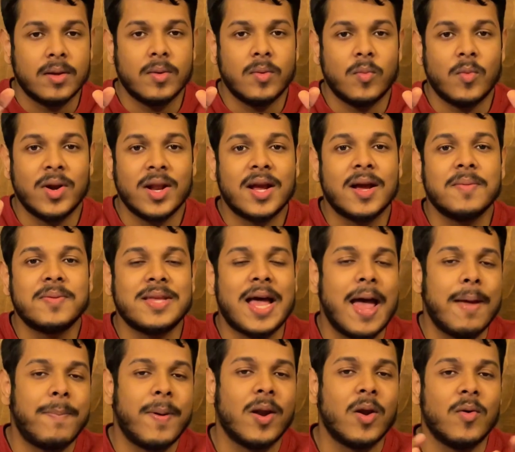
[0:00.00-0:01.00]
When it comes to
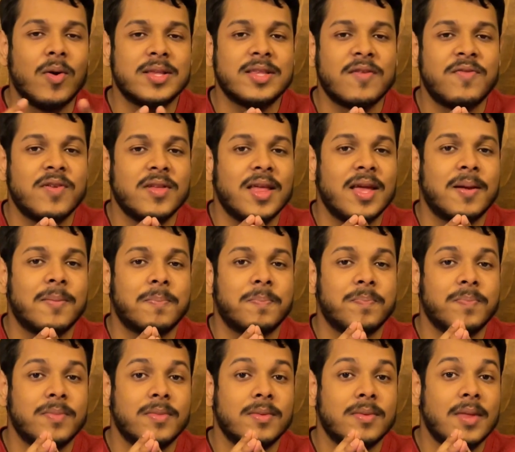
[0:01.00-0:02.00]
iPad OS, I feel like
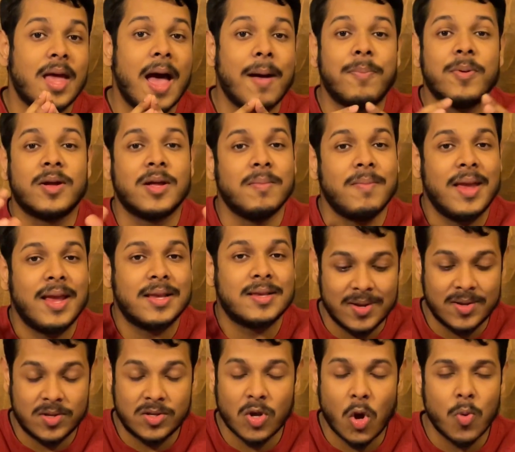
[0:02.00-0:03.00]
Apple can make
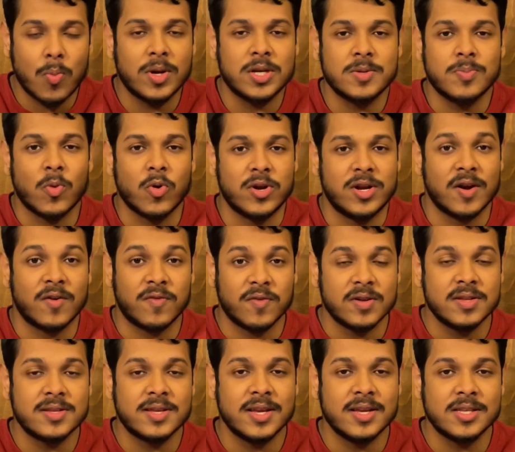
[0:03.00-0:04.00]
so much more
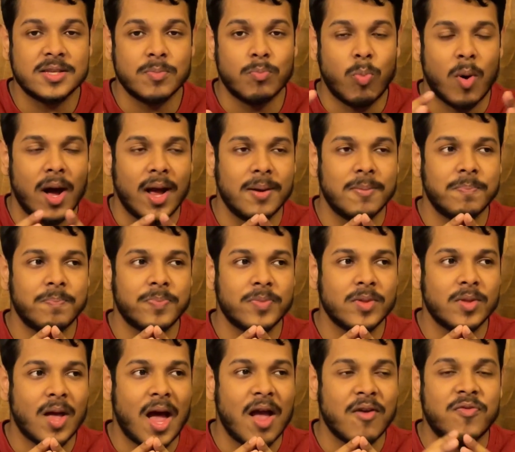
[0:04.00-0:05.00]
differences, but
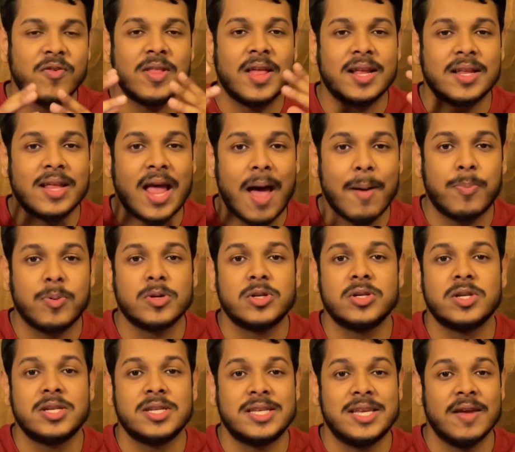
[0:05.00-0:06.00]
I feel like Apple should
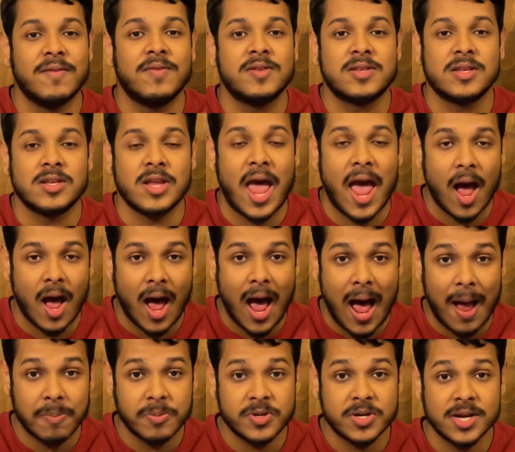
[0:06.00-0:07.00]
just give us an
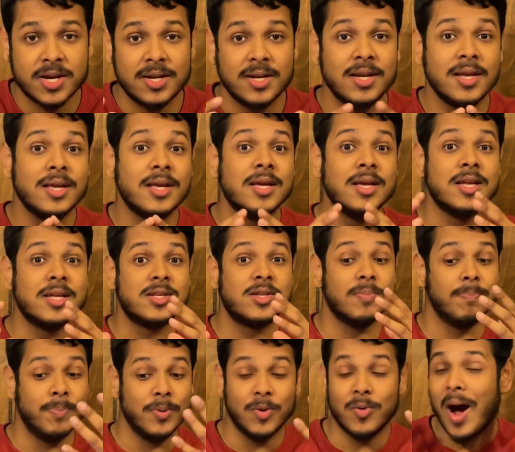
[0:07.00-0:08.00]
option to
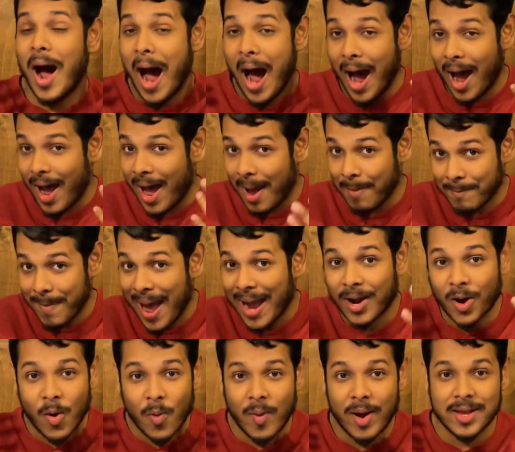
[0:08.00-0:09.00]
boot Mac
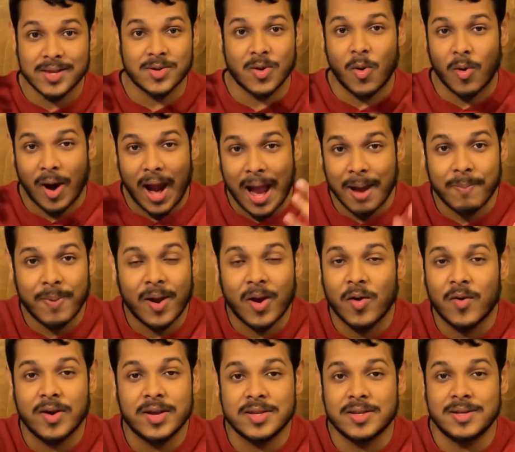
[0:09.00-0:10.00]
OS or iPad
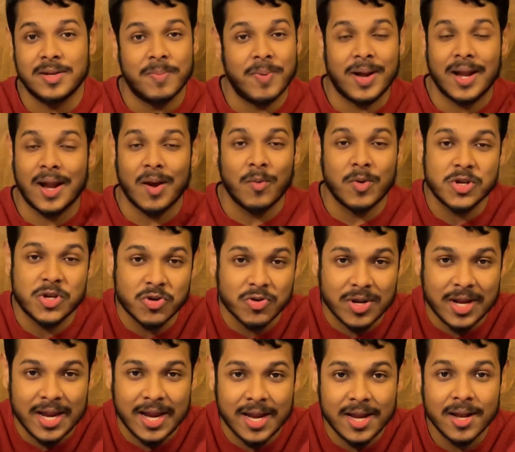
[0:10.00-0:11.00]
OS depending on what you
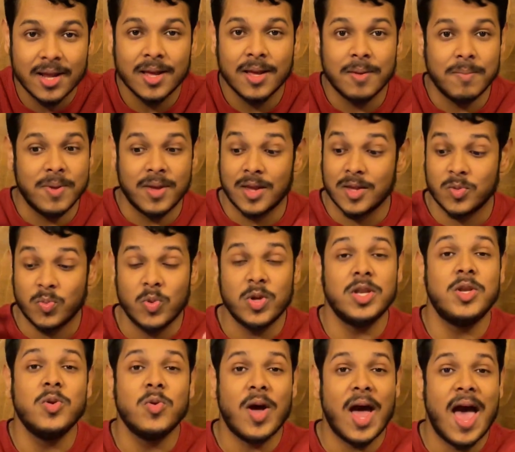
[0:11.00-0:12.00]
need, because we
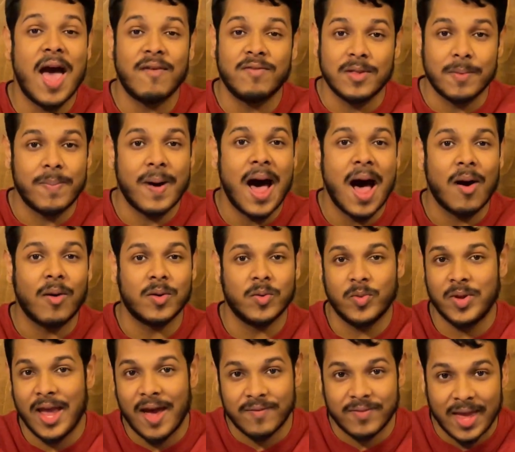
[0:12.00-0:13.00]
do have the power. We
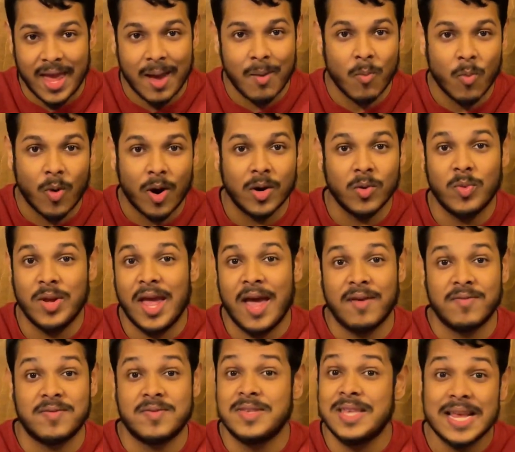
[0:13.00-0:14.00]
have the M1, we
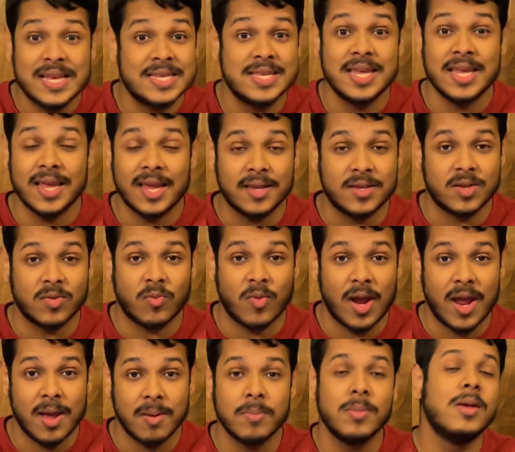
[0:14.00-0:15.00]
have 16 gigs of
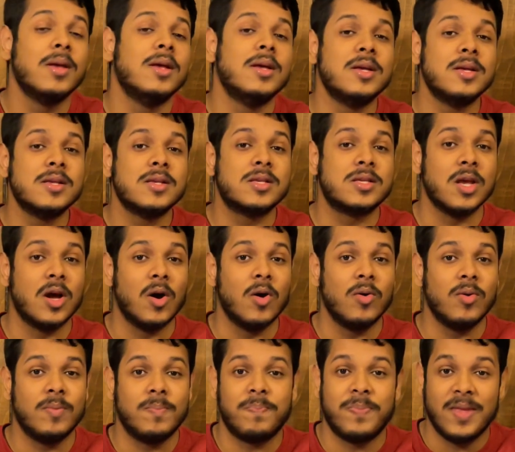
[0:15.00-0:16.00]
RAM,
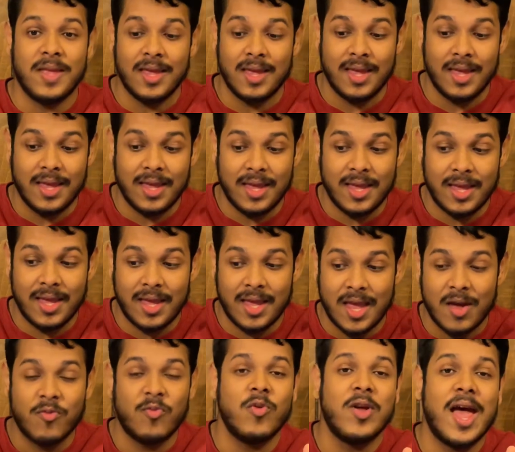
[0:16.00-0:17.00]
so
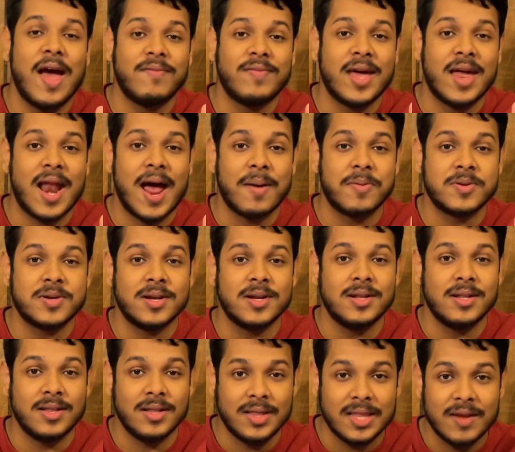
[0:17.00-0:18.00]
if we have that option,
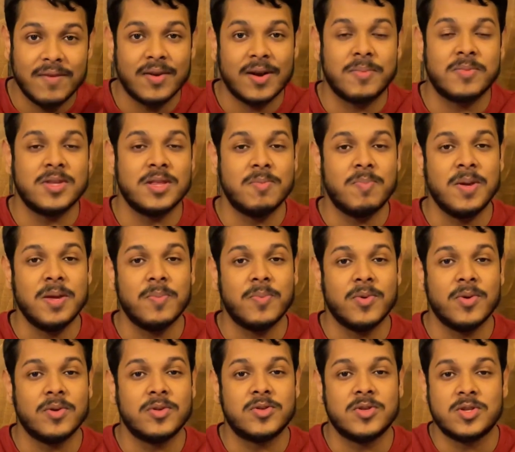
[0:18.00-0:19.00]
leave it up to the
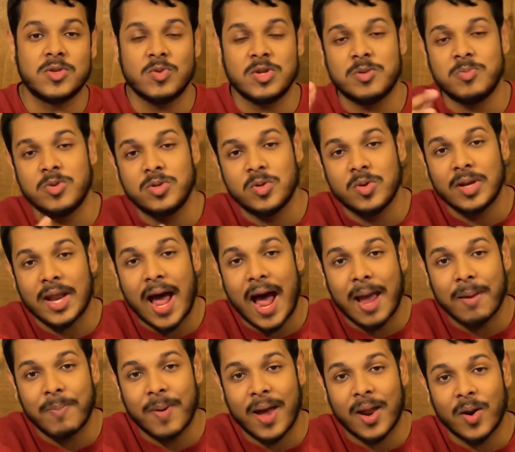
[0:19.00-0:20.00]
people to switch between
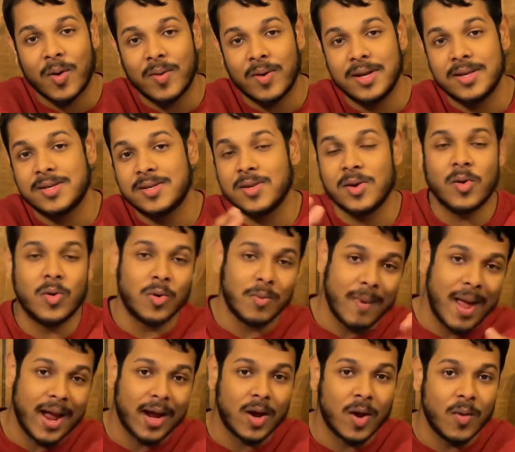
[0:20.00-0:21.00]
iPad OS or
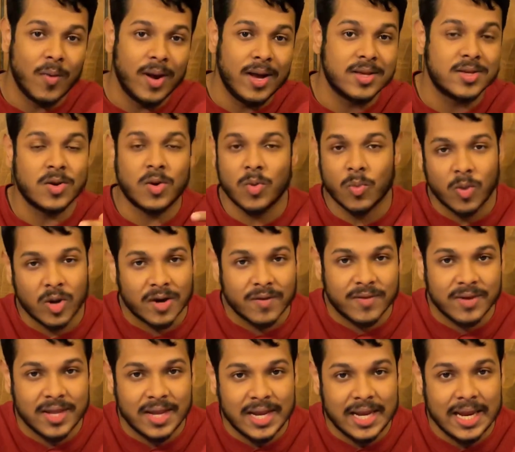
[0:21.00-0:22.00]
Mac OS or whatever
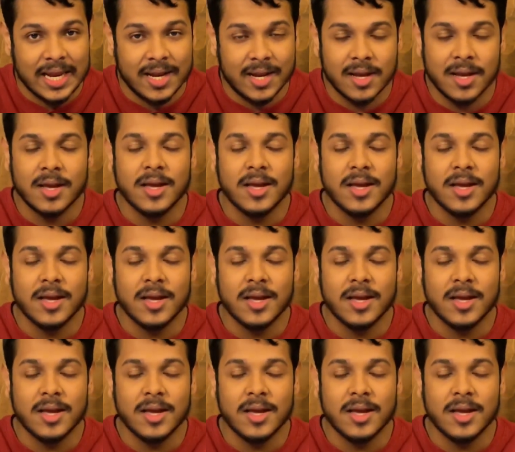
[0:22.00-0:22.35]
they need.